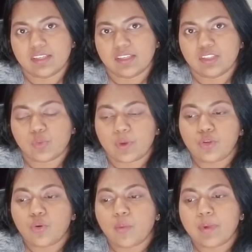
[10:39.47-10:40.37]
So when
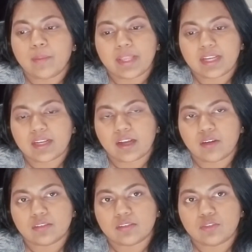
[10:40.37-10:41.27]
you open a bank
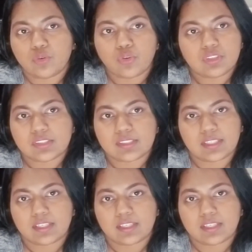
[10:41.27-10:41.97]
account, you don't just,